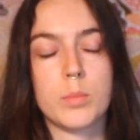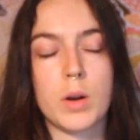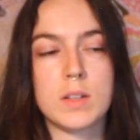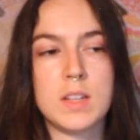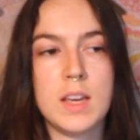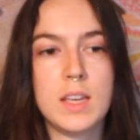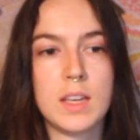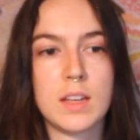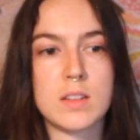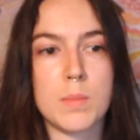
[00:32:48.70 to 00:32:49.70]

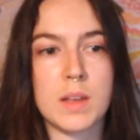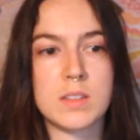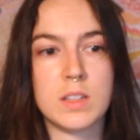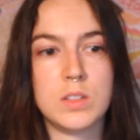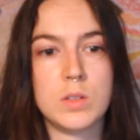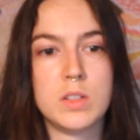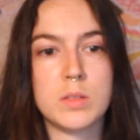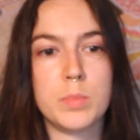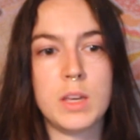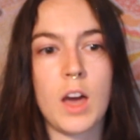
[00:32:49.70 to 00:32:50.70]
partaking in domestic
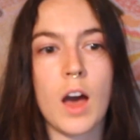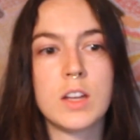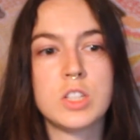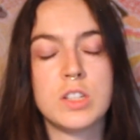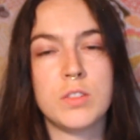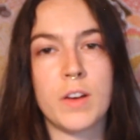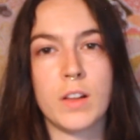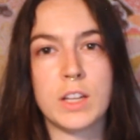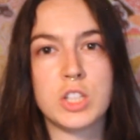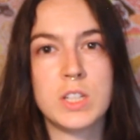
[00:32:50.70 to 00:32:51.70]
duties because she
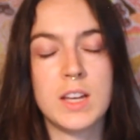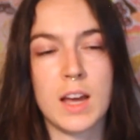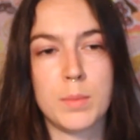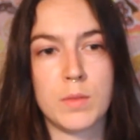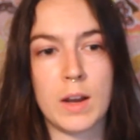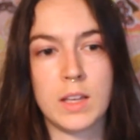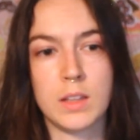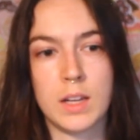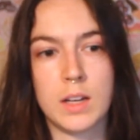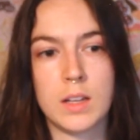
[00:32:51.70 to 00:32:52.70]
felt like she had been
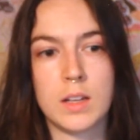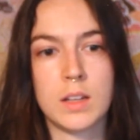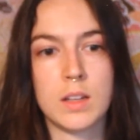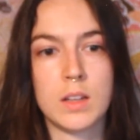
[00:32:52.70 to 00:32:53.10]
regulated